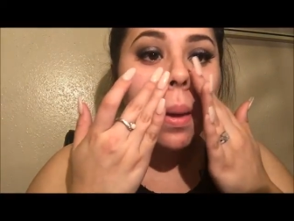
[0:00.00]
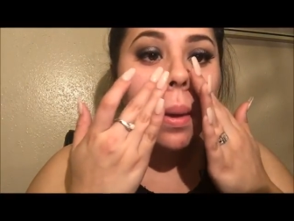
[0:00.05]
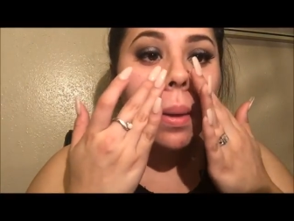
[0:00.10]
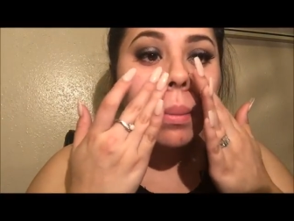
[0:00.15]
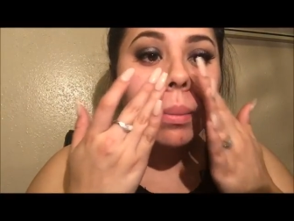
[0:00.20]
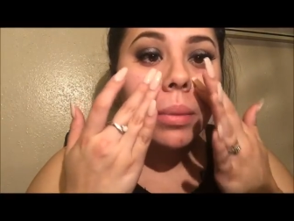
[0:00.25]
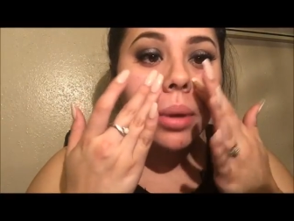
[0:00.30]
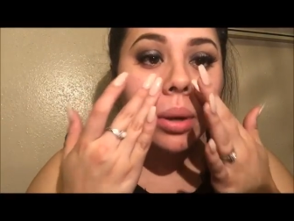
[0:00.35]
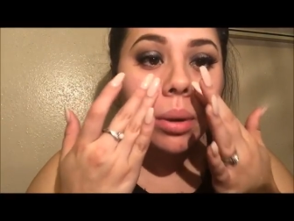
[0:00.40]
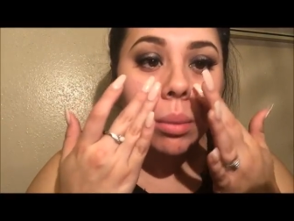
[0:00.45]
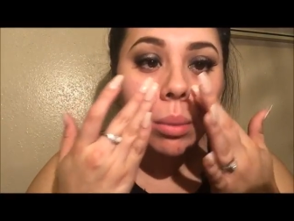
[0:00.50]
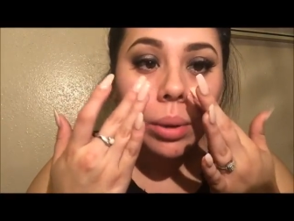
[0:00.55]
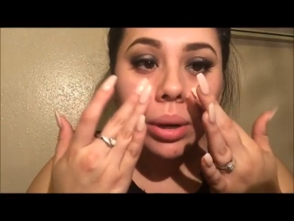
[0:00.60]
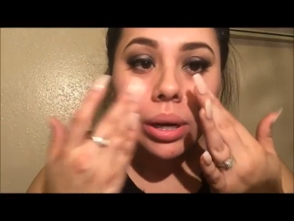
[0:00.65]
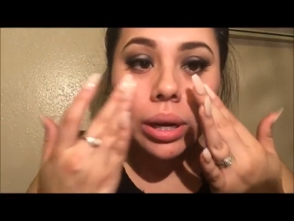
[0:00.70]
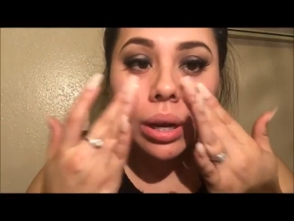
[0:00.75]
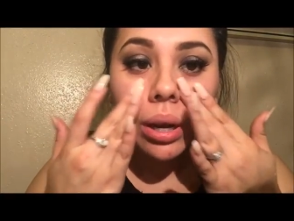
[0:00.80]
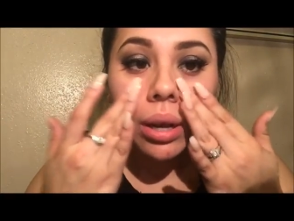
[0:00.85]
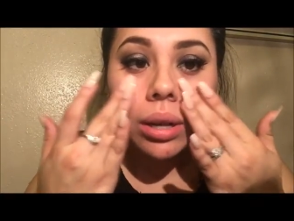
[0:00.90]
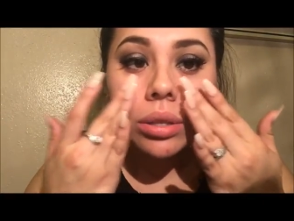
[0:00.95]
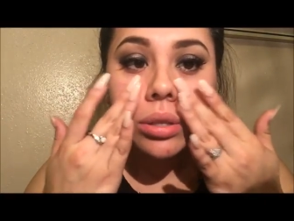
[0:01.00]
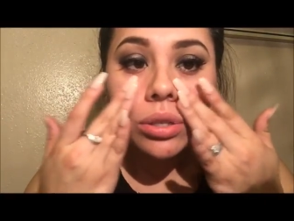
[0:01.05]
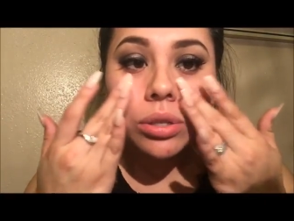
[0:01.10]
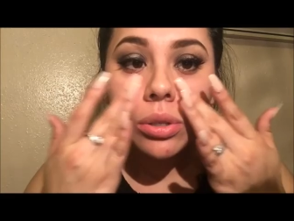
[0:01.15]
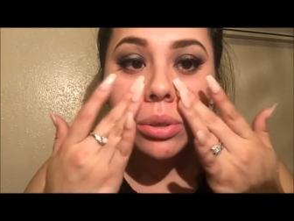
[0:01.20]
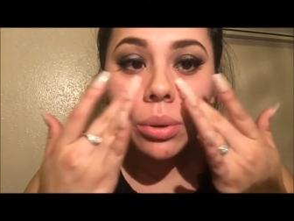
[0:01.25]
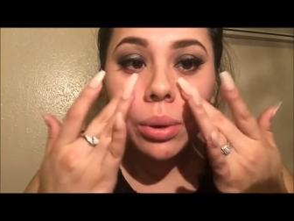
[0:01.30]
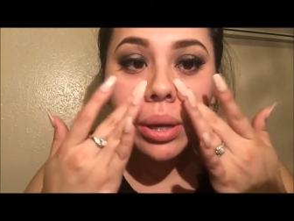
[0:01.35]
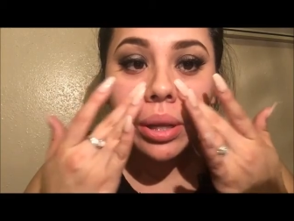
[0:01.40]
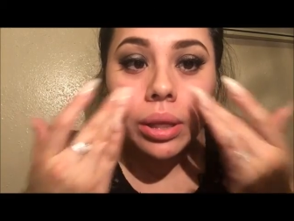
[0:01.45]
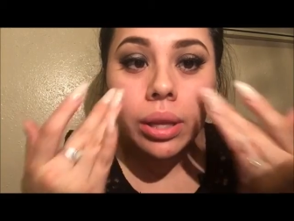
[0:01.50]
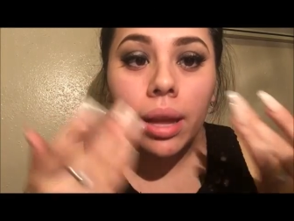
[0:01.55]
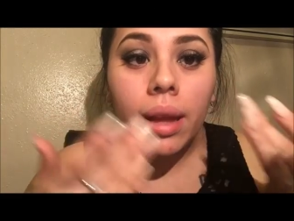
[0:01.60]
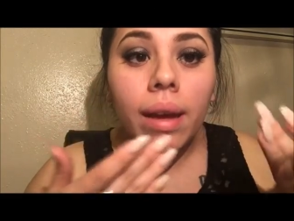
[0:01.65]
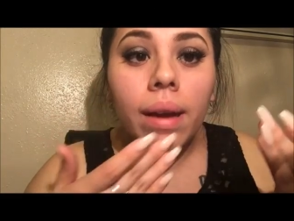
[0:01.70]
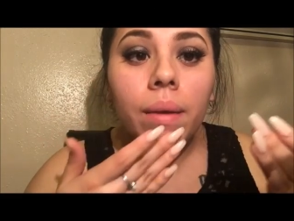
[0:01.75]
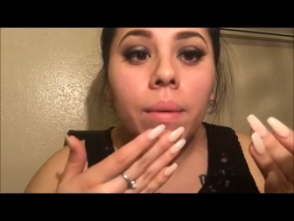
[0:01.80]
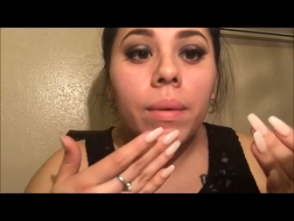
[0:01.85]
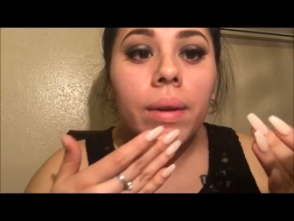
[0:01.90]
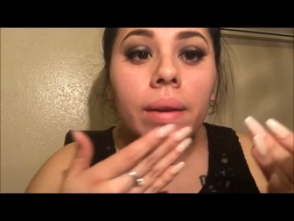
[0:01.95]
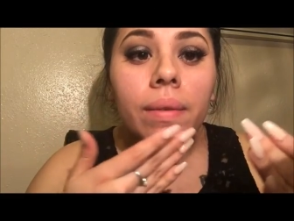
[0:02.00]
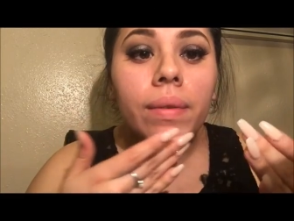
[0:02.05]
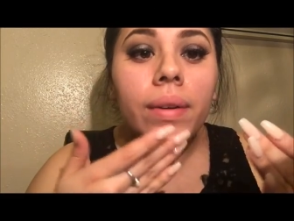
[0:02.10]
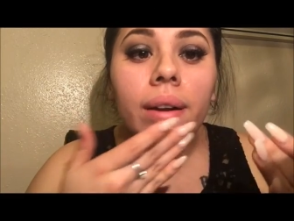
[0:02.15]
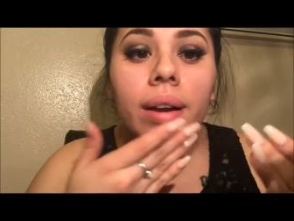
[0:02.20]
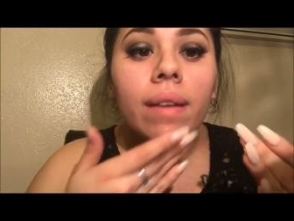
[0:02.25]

I'm gonna really concentrate that wherever I